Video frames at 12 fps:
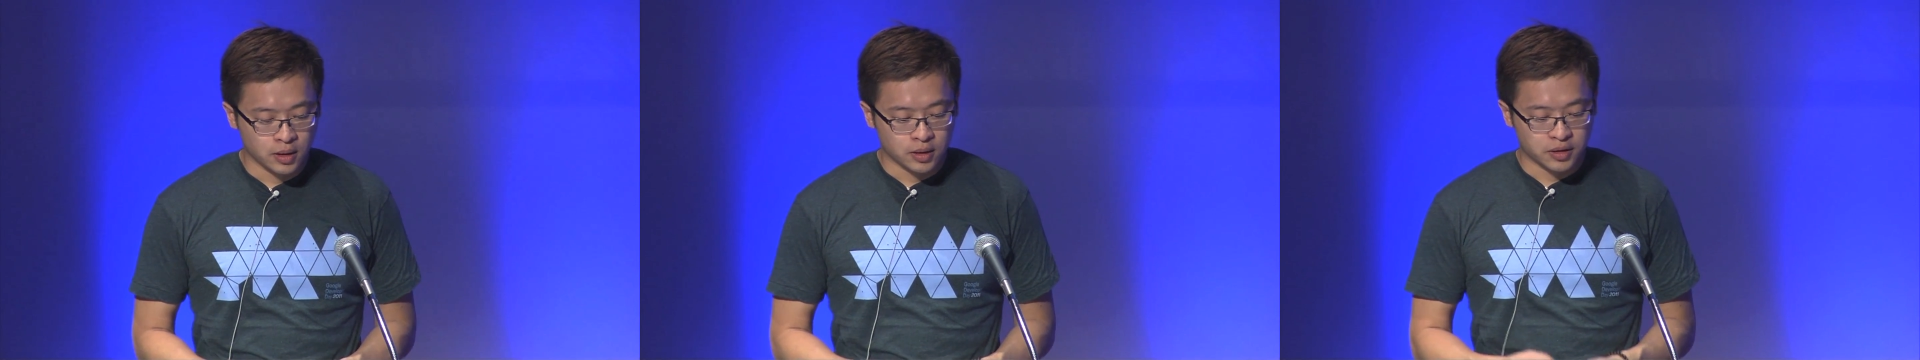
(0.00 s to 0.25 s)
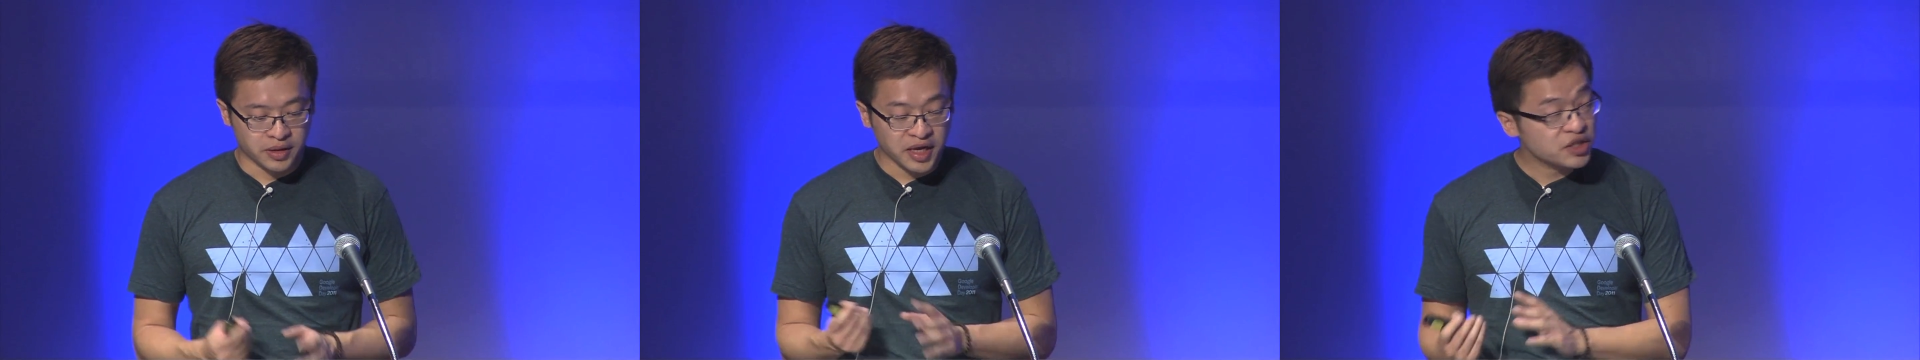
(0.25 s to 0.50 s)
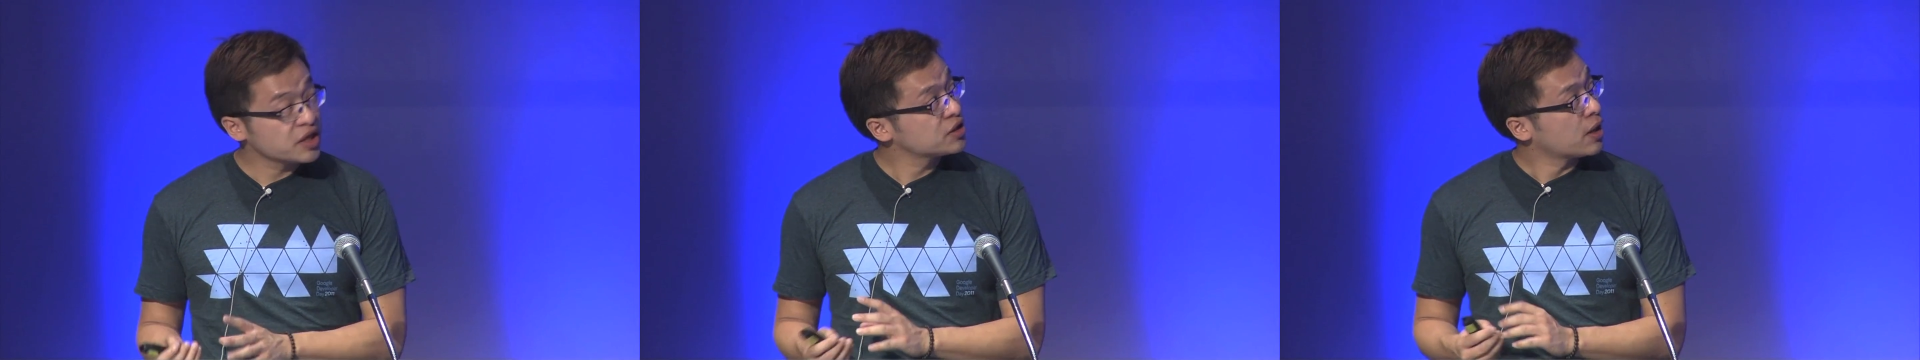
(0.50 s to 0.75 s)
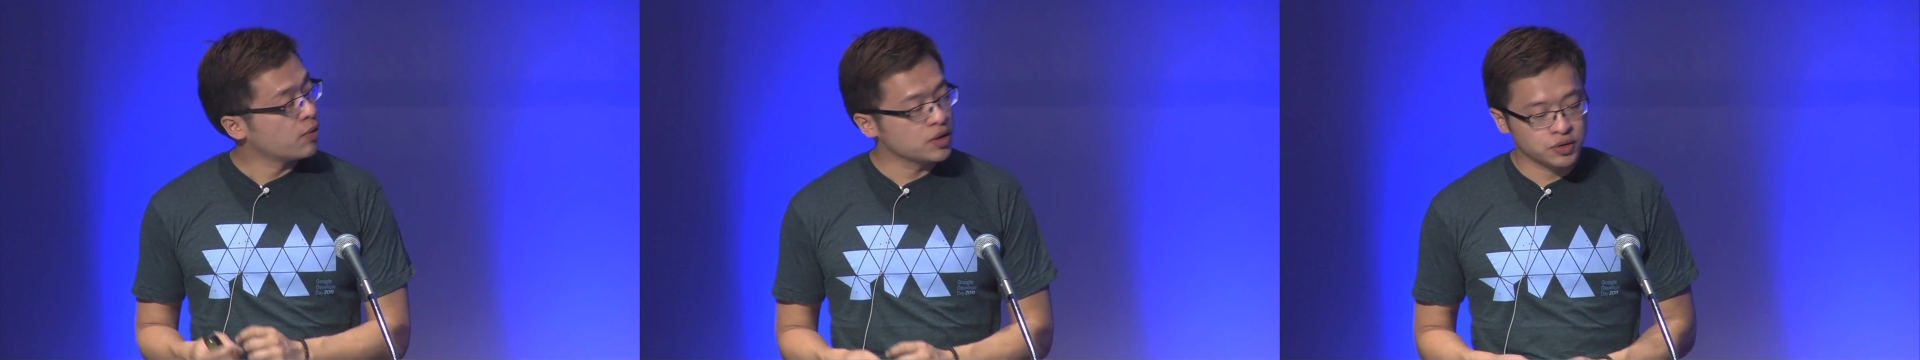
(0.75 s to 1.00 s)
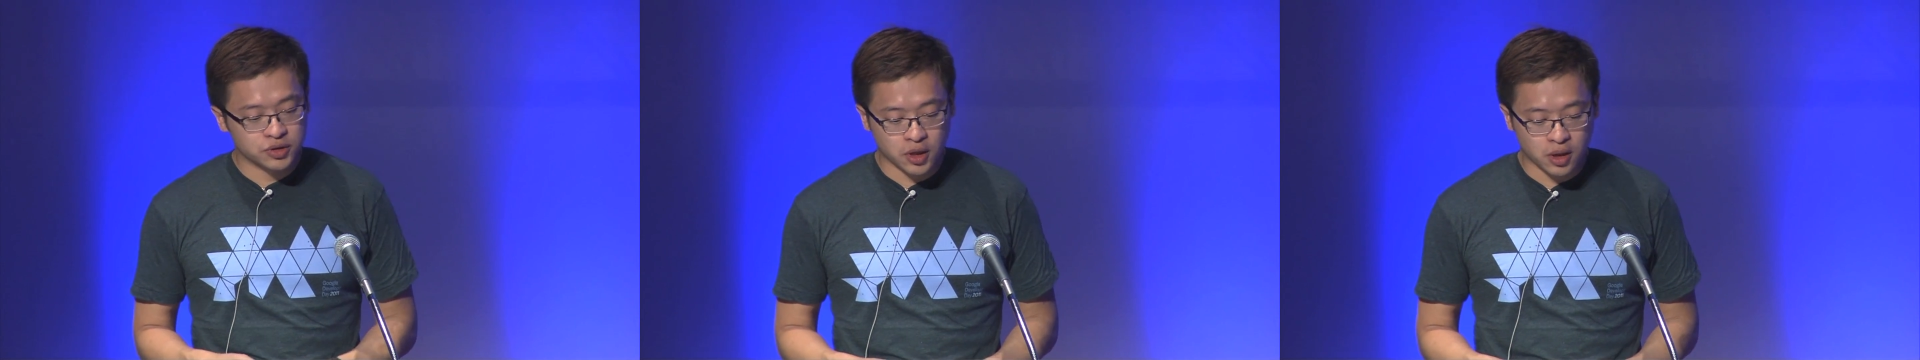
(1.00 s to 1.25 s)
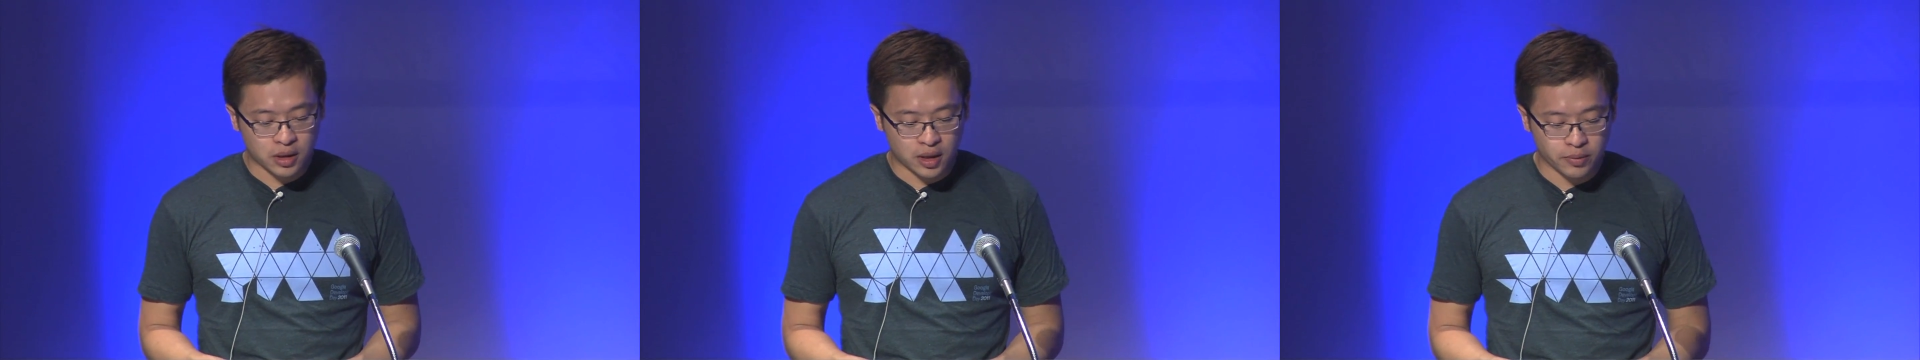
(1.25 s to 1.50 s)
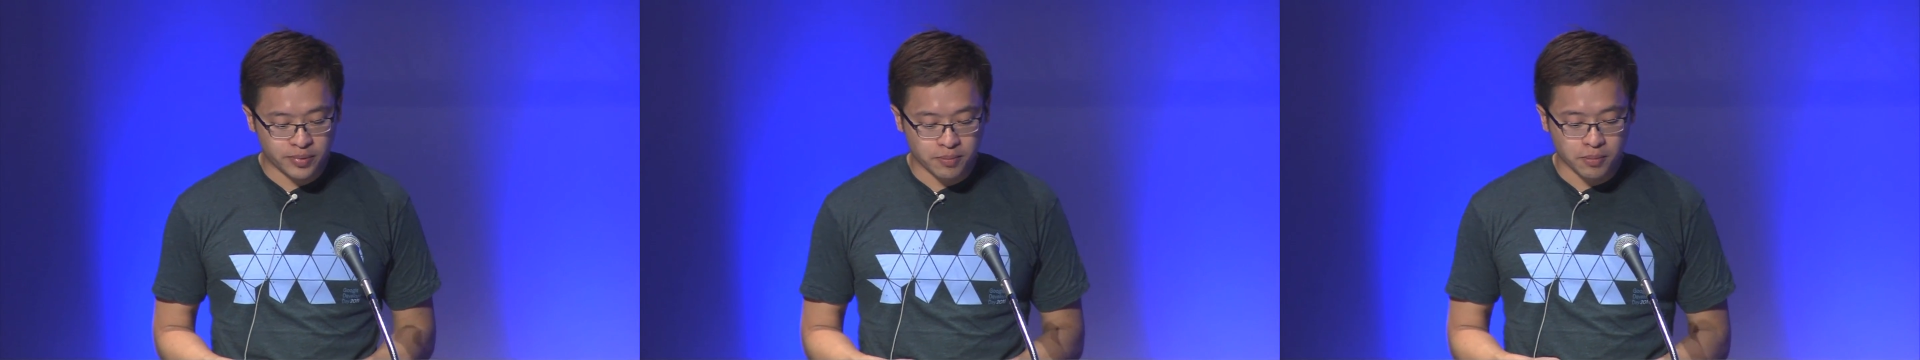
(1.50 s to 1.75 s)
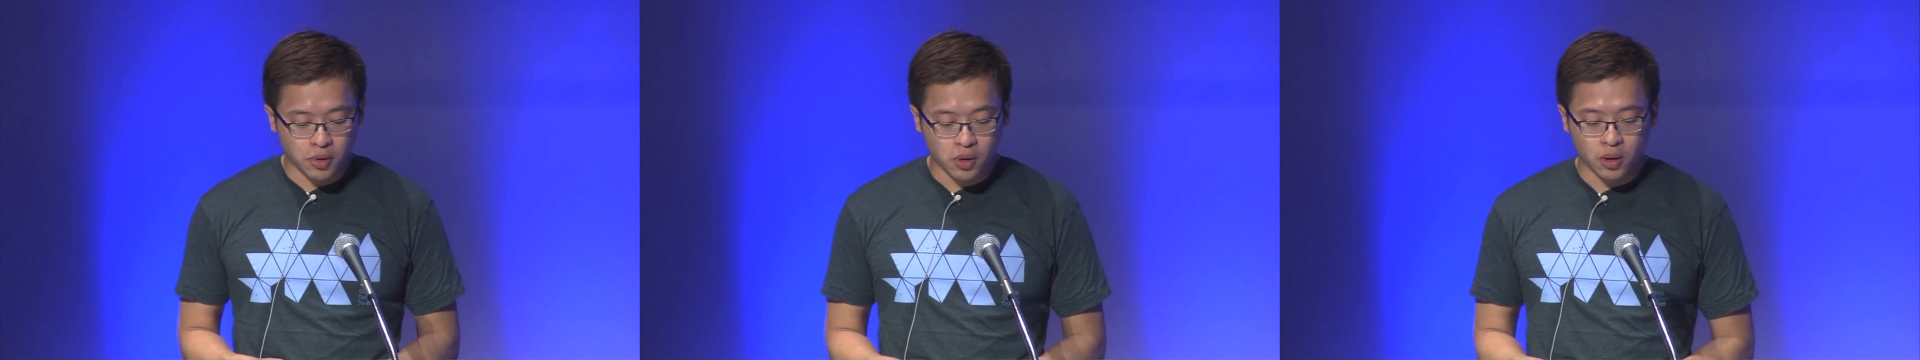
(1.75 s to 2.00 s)
The next things I want to talk a little bit
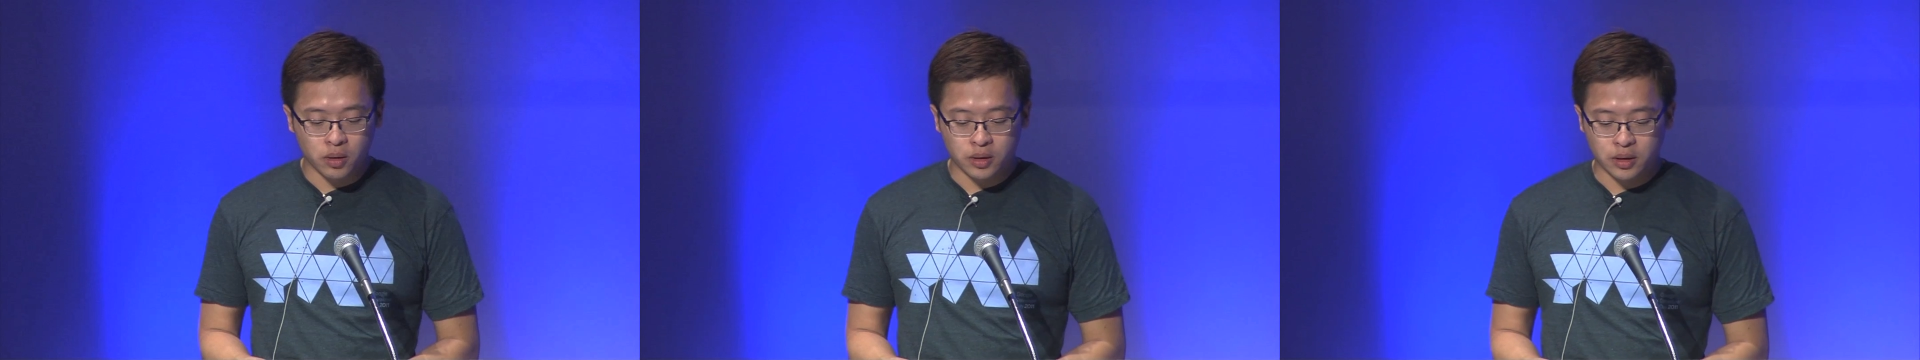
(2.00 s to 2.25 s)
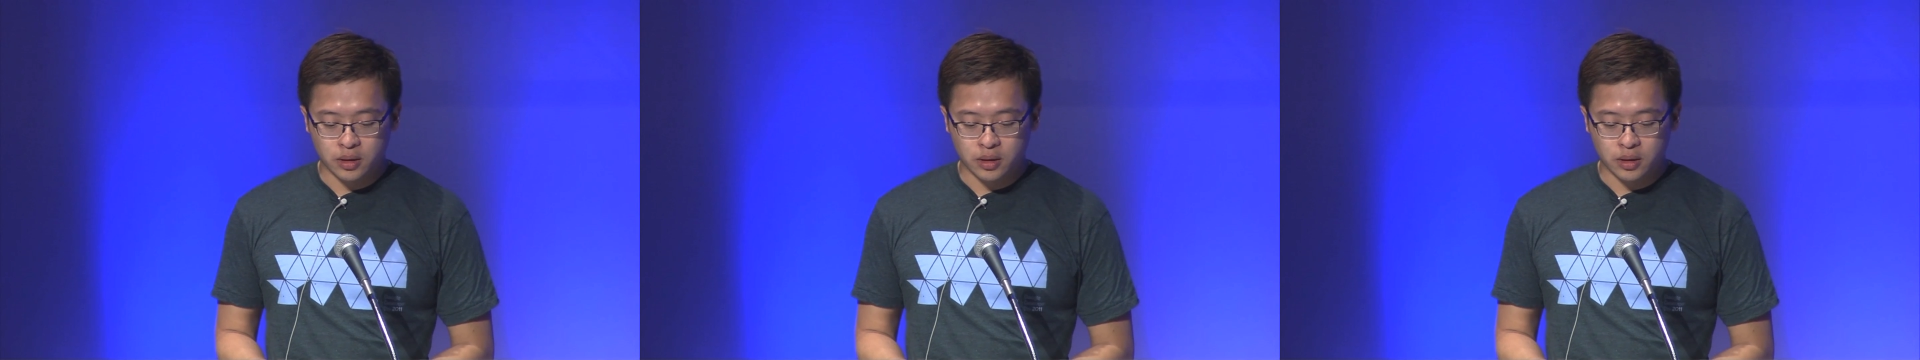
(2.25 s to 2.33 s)
more